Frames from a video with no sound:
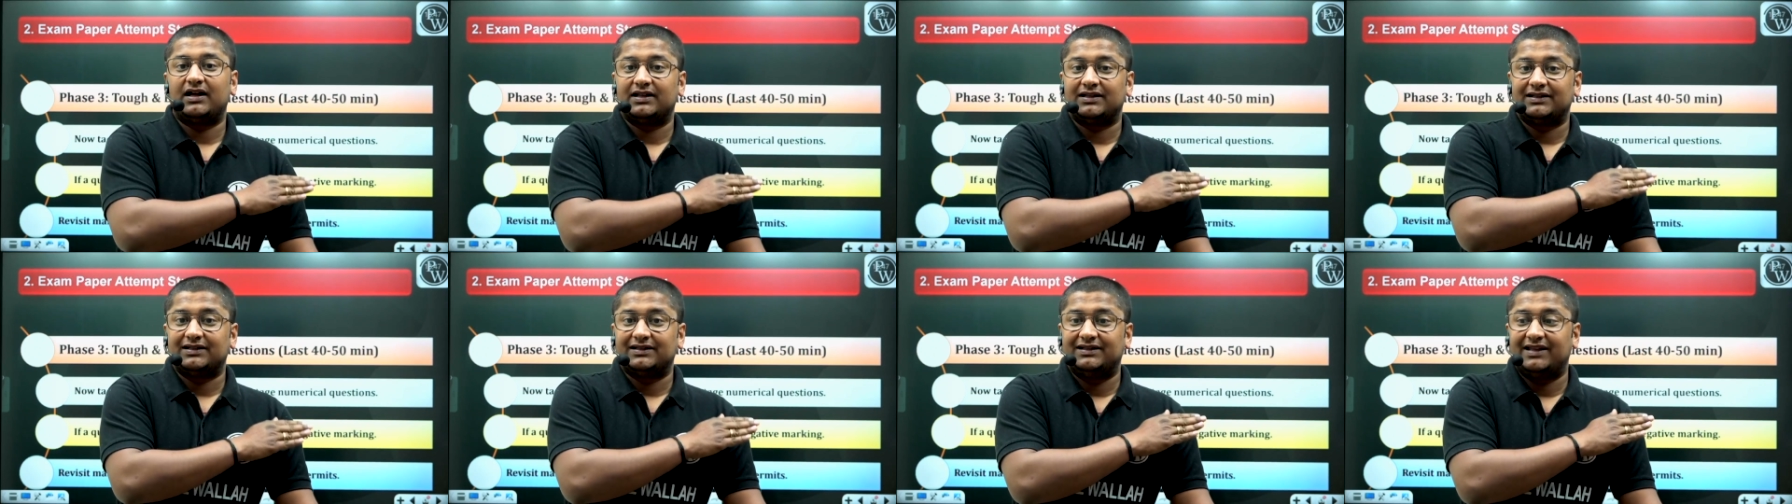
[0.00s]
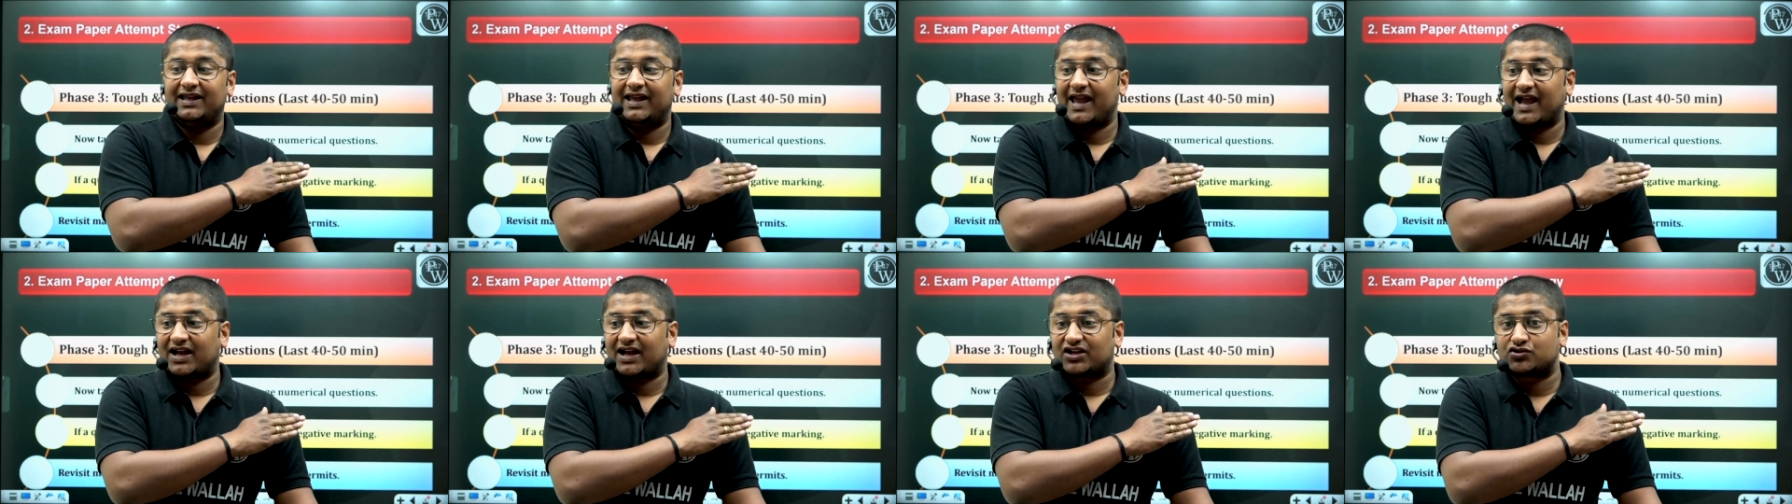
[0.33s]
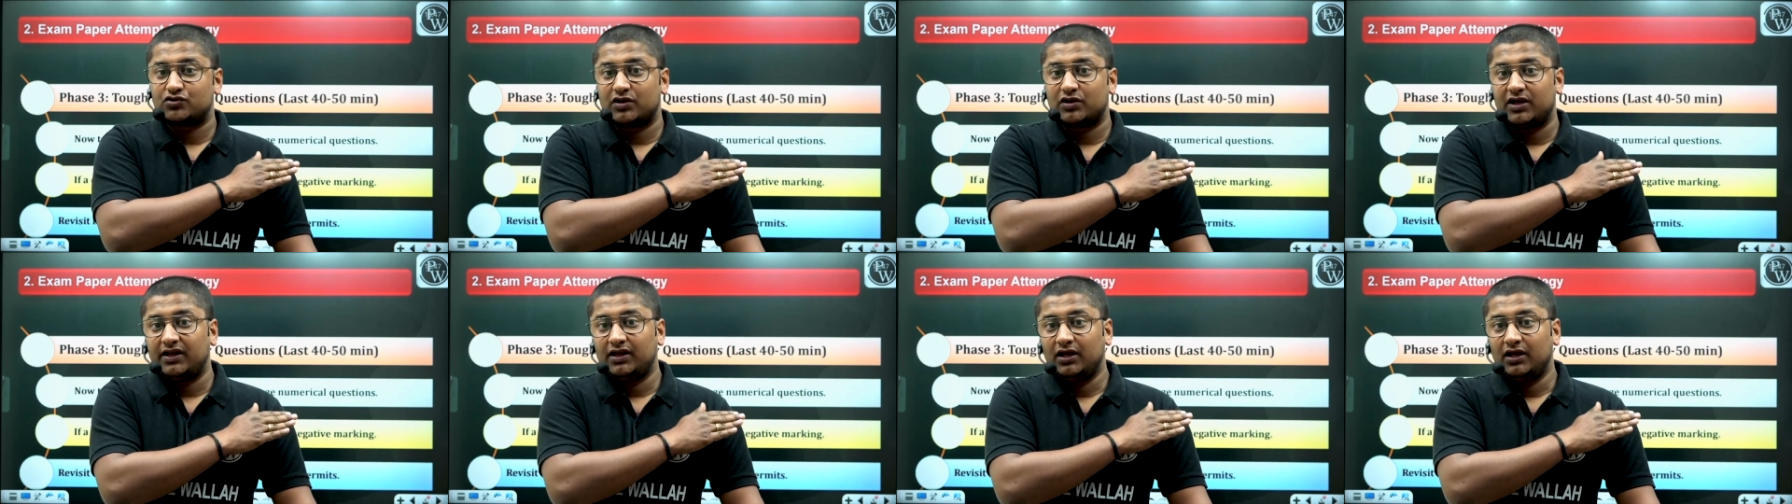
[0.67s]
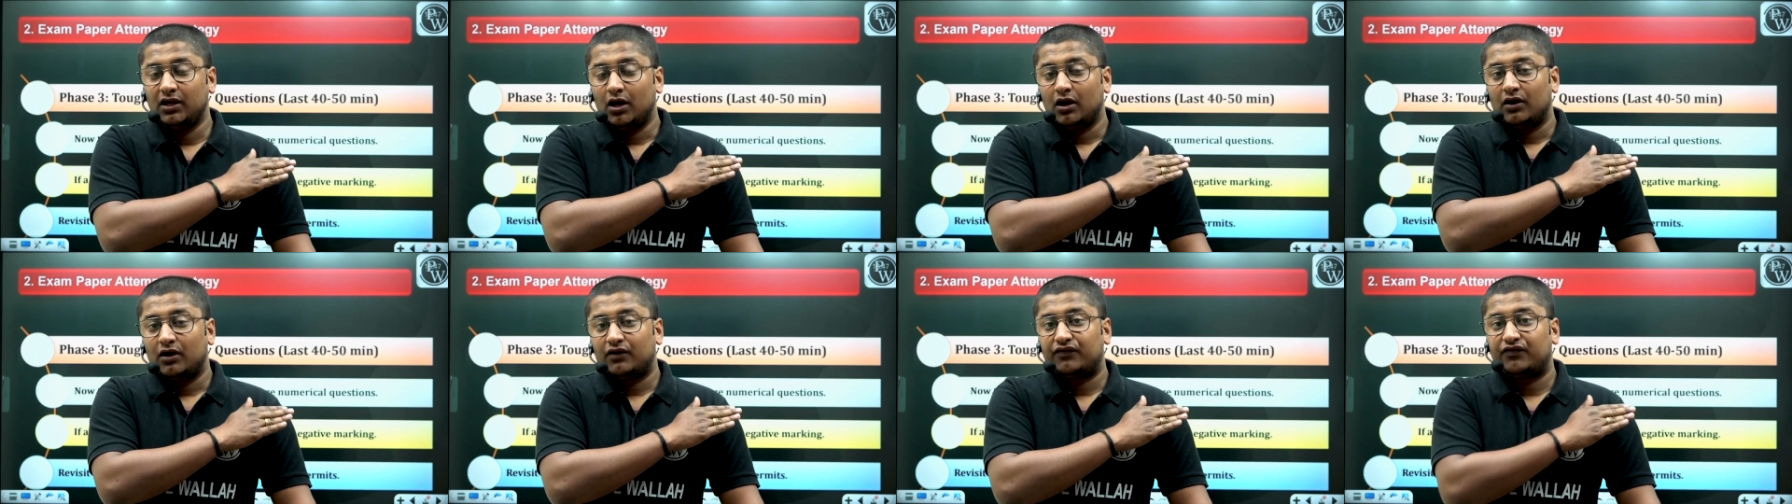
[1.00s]
they actually
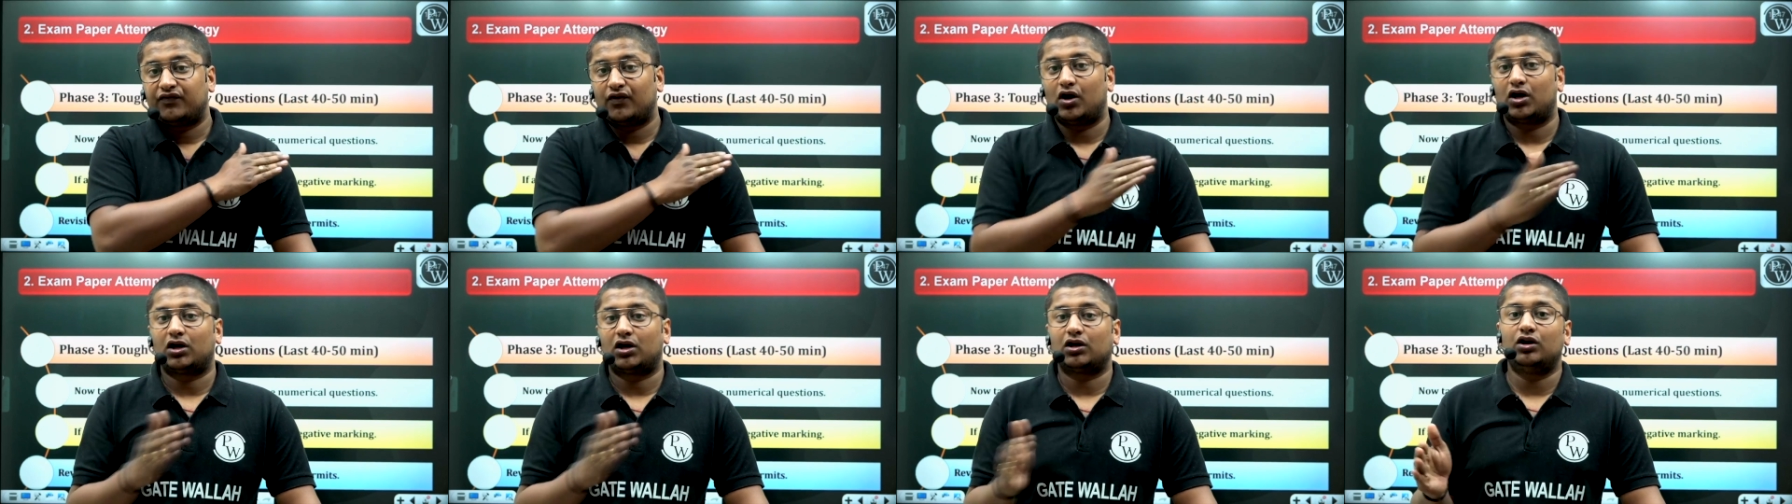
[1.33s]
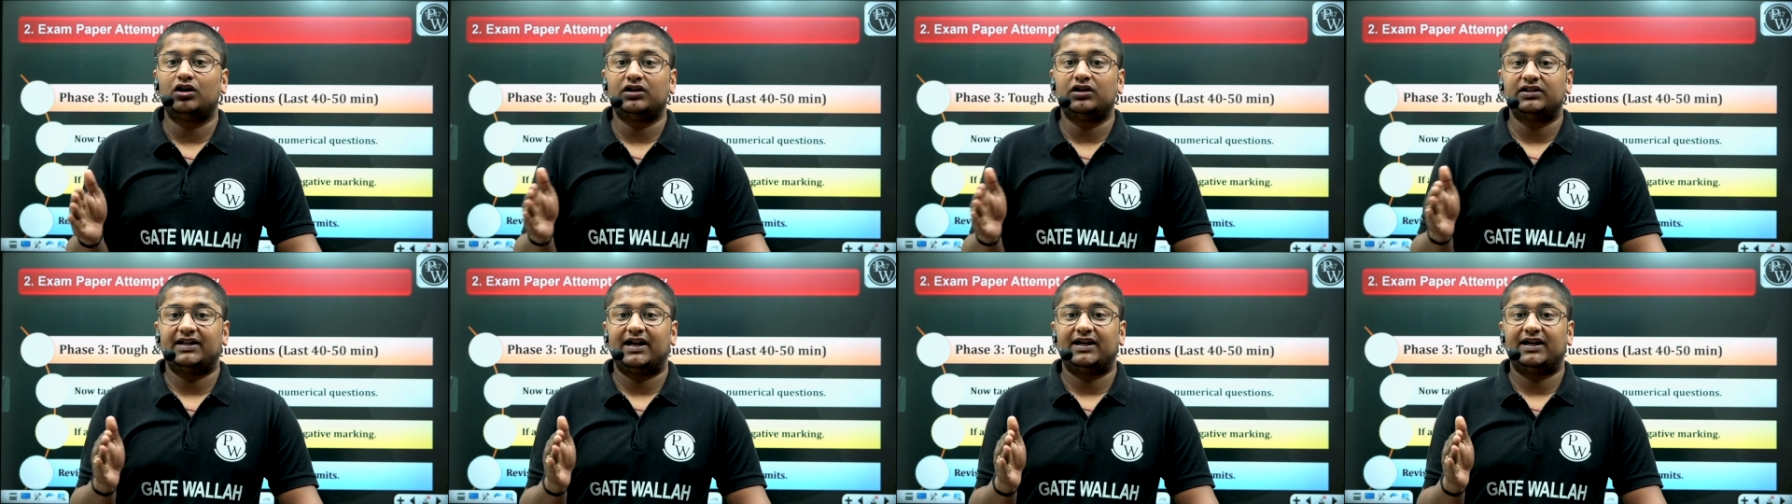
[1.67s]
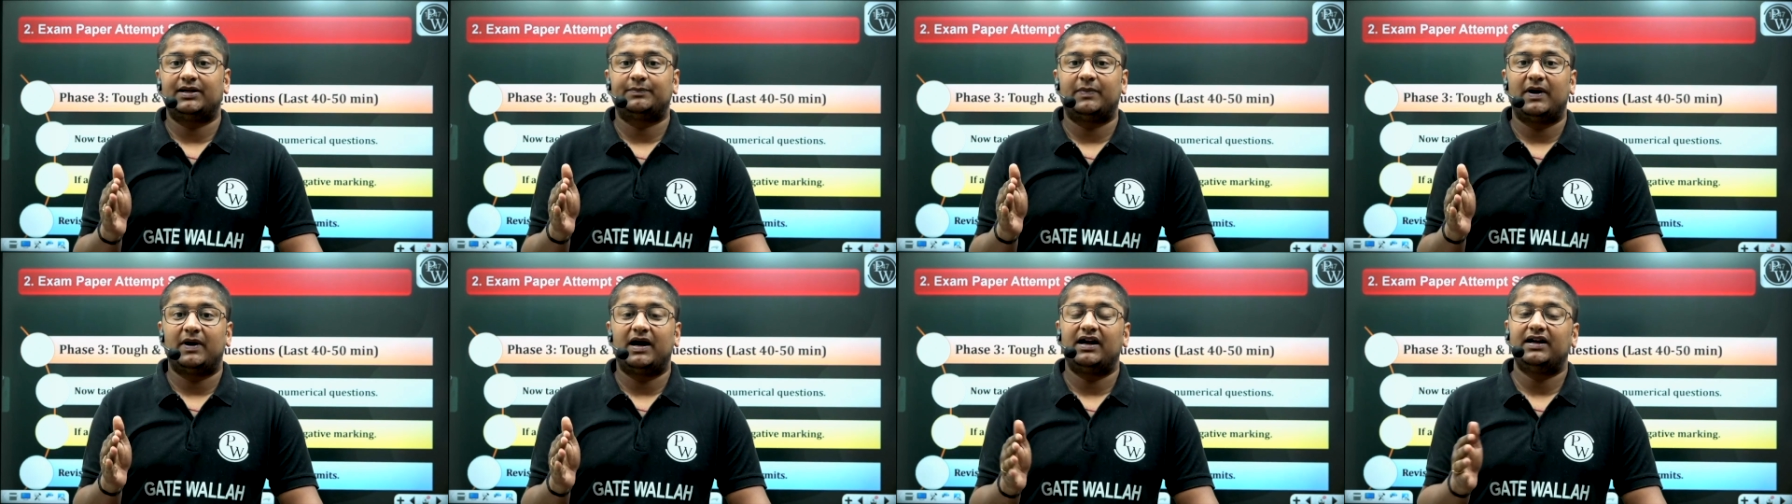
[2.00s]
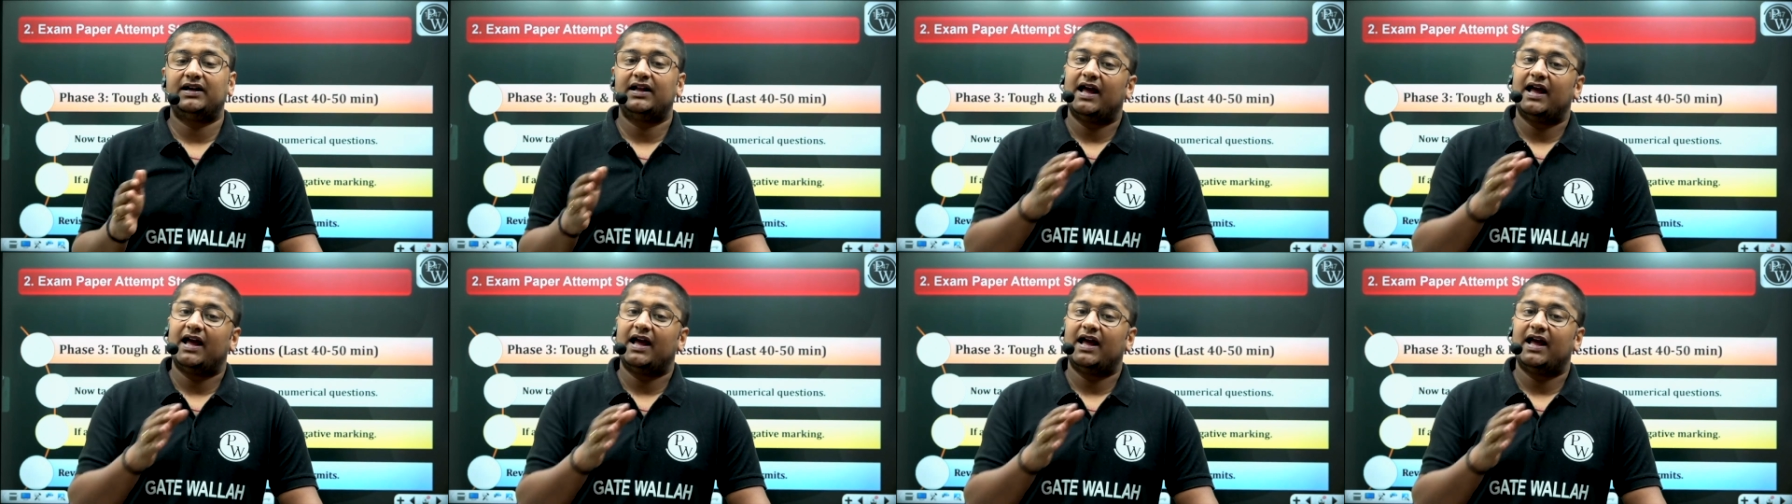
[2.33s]
forgot that part